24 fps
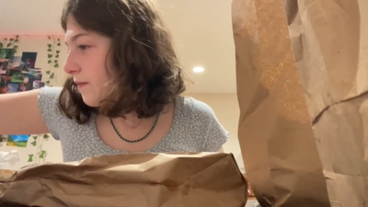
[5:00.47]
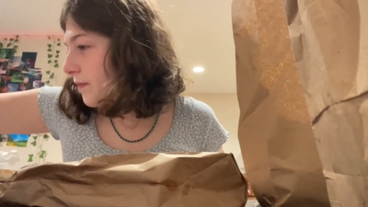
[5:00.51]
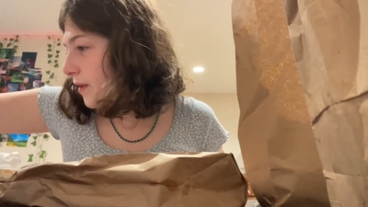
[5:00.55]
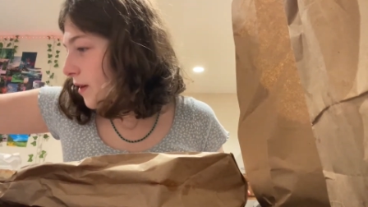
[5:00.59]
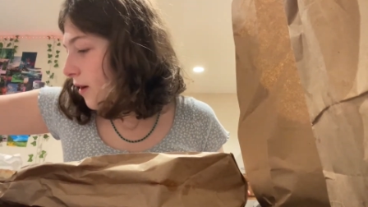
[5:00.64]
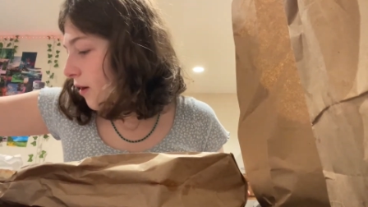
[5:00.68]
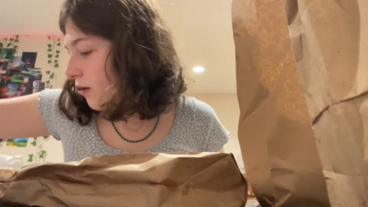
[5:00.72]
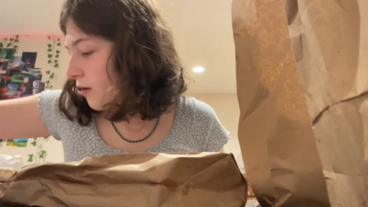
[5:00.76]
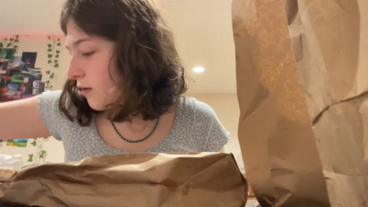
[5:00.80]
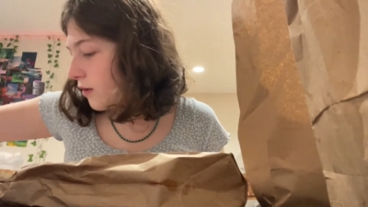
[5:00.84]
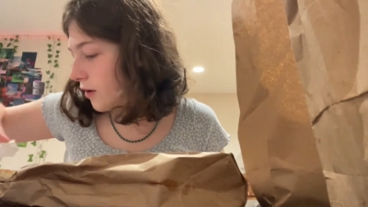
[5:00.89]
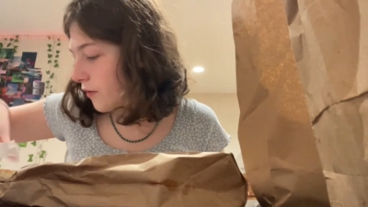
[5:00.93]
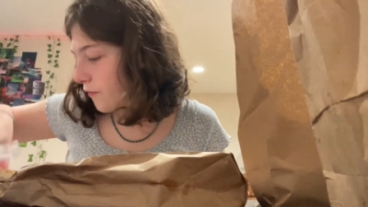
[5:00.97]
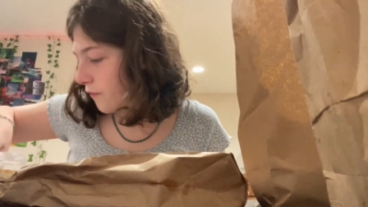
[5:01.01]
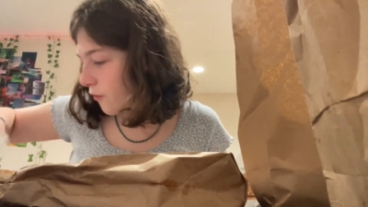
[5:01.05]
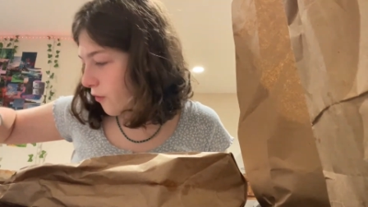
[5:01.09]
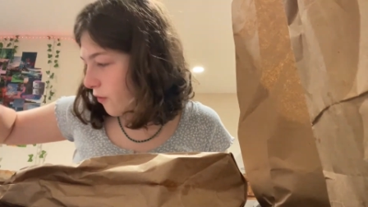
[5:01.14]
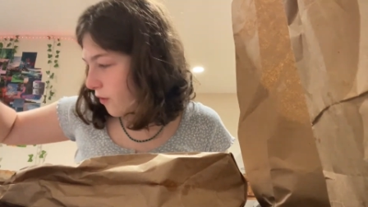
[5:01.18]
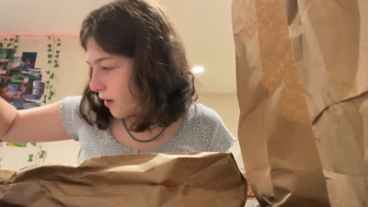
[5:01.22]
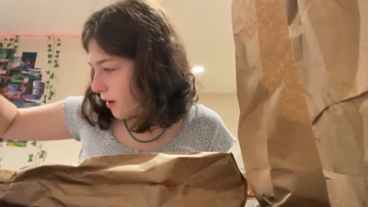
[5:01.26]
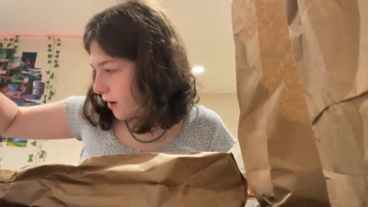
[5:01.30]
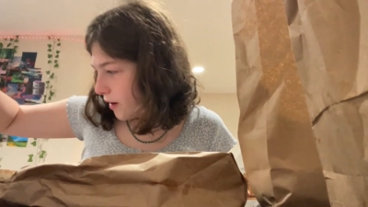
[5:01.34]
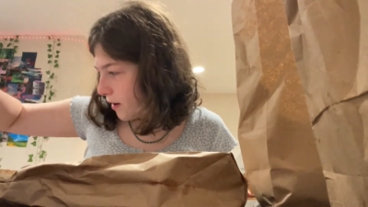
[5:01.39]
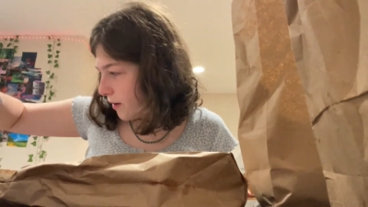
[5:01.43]
Go look
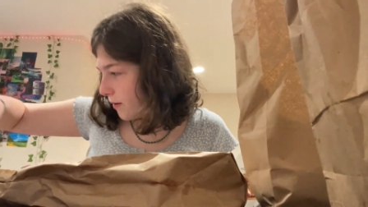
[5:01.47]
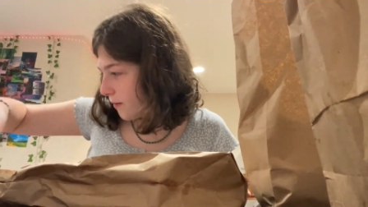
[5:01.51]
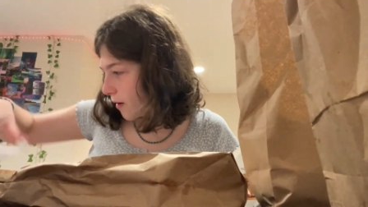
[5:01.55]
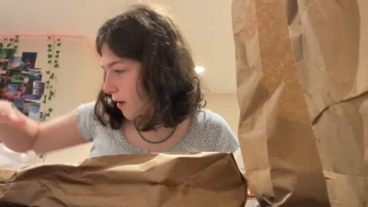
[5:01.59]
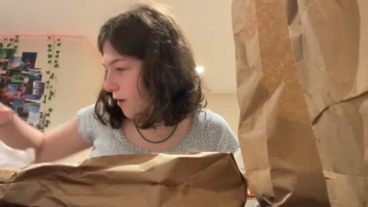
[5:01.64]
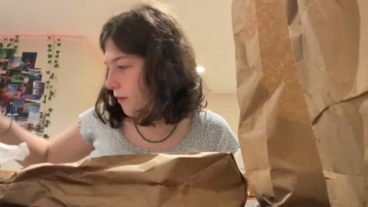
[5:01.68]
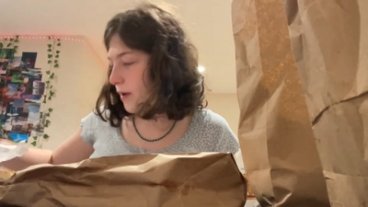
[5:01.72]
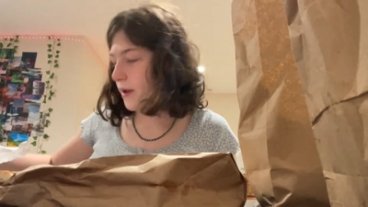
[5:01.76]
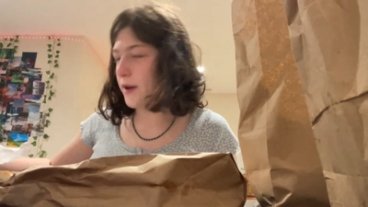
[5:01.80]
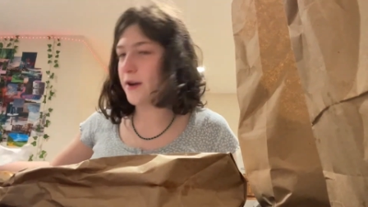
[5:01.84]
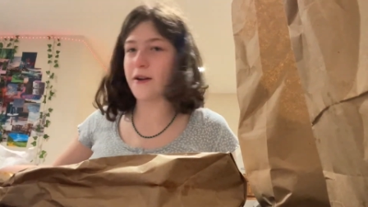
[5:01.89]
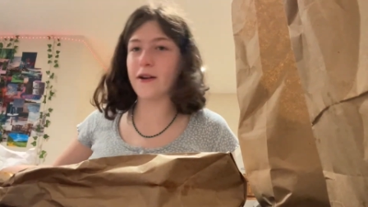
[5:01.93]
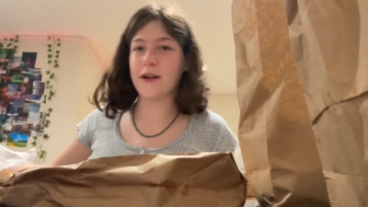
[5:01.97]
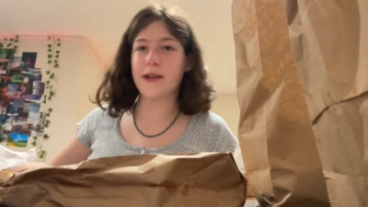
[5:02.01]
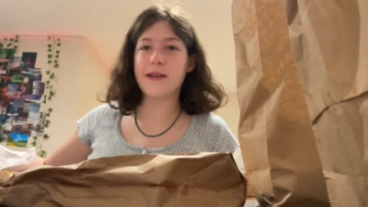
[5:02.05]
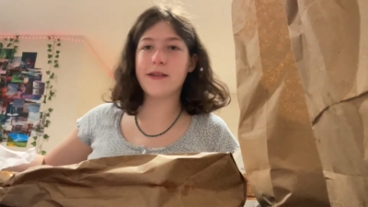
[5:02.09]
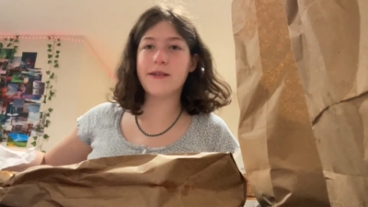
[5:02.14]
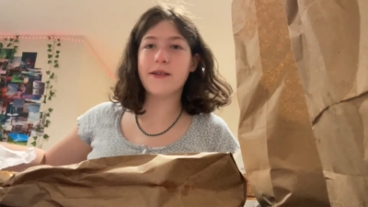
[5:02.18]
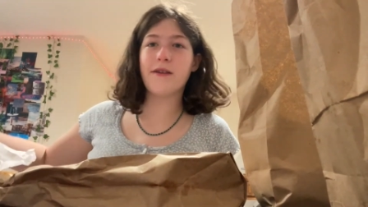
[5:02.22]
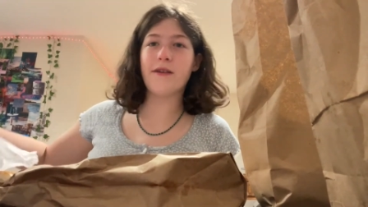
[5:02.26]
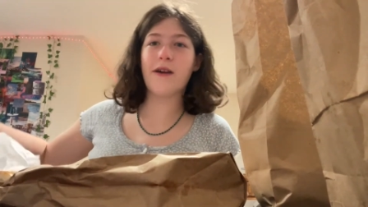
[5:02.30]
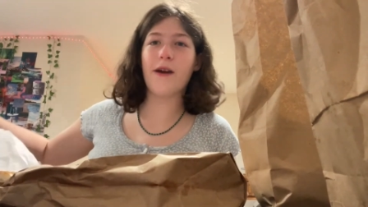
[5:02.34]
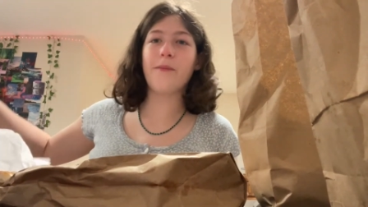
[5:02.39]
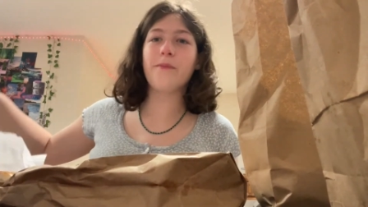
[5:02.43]
for it. Oh, here it is.
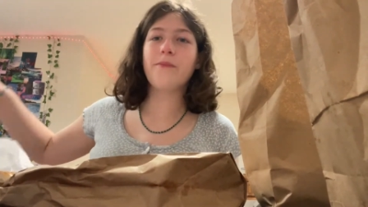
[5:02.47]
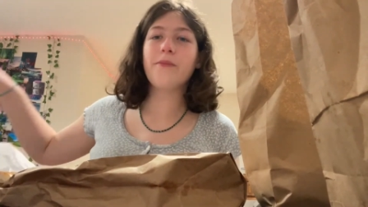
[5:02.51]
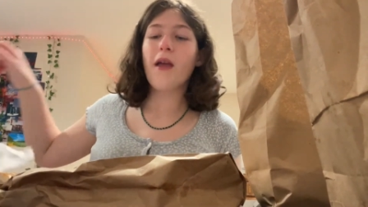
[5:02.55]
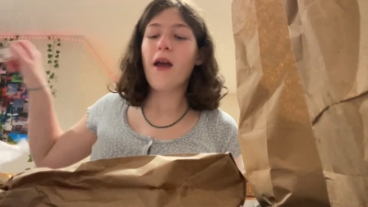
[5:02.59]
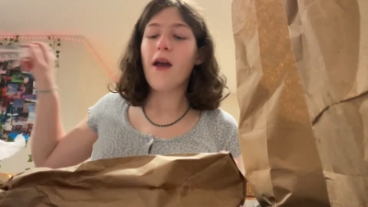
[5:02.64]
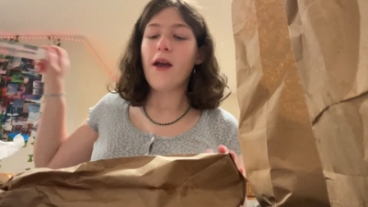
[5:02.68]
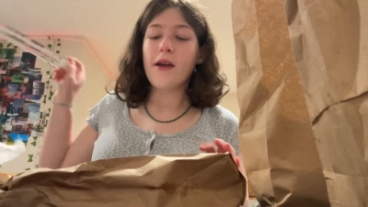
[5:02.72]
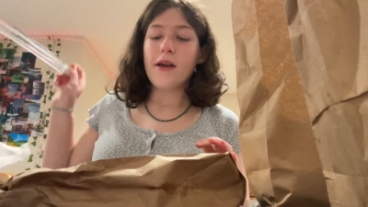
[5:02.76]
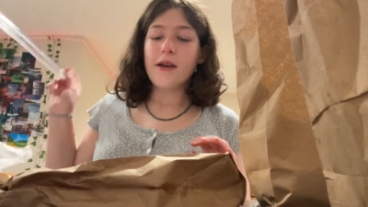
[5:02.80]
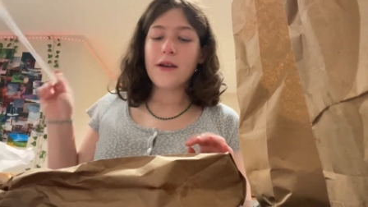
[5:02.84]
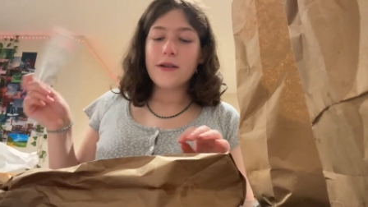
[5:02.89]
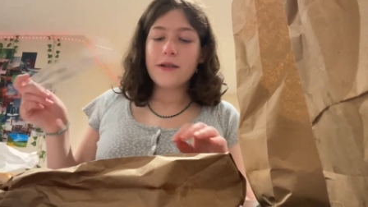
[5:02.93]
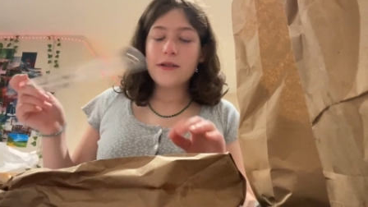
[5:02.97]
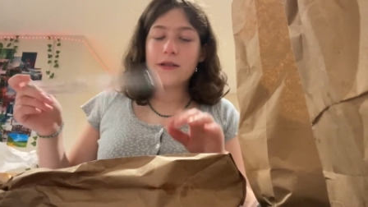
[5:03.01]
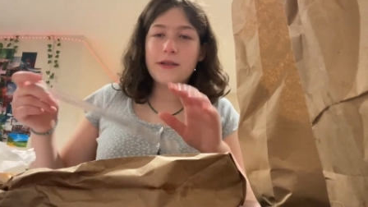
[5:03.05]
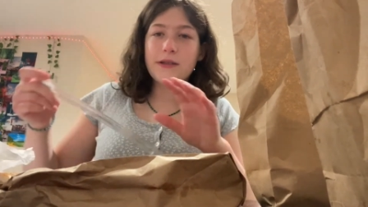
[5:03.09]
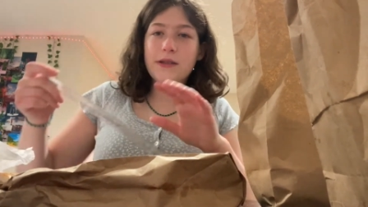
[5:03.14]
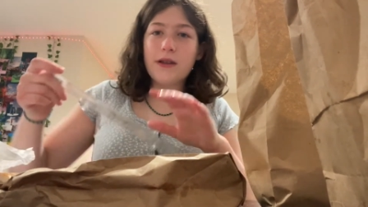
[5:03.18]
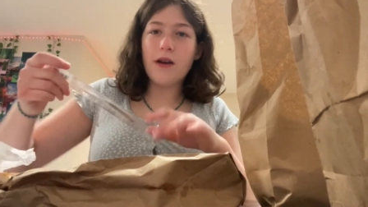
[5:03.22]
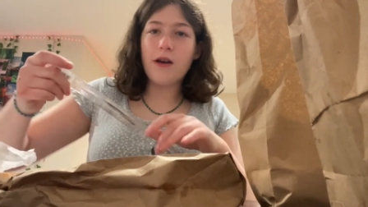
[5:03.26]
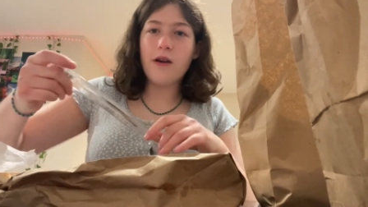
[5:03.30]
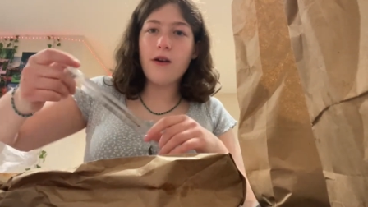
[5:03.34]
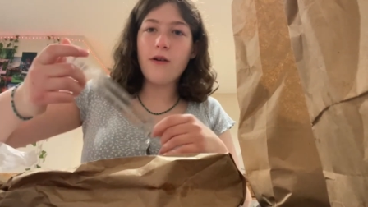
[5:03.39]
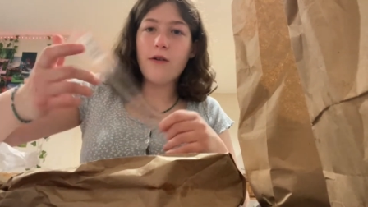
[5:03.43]
Okay.
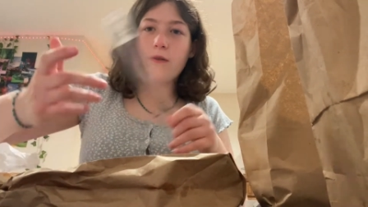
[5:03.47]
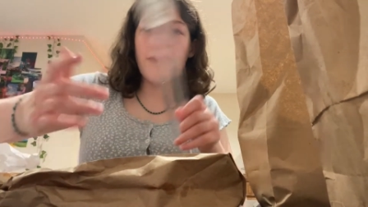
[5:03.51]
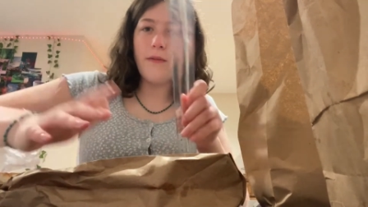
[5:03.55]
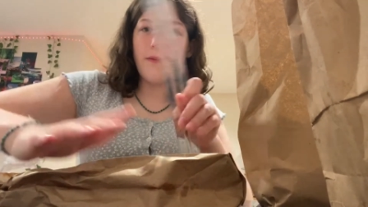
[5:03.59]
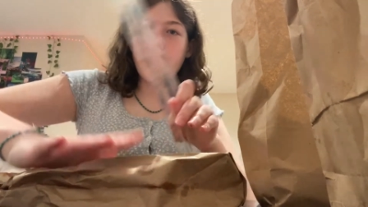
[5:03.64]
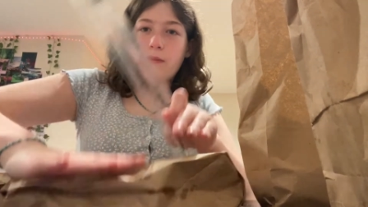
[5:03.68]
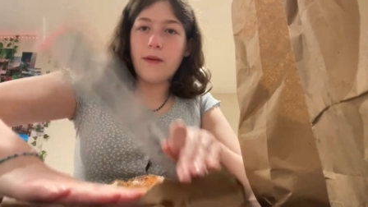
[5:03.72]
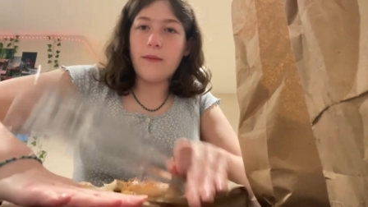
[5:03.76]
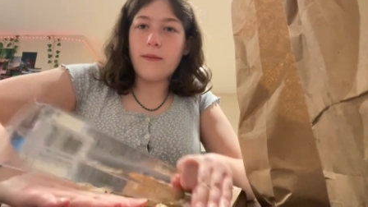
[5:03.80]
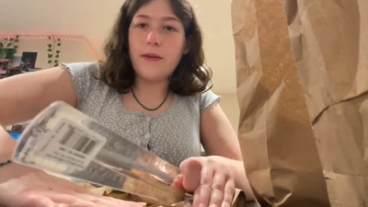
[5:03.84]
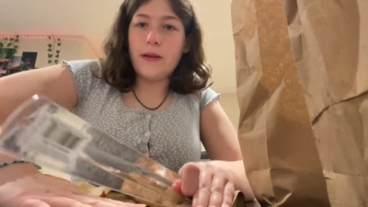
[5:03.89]
So let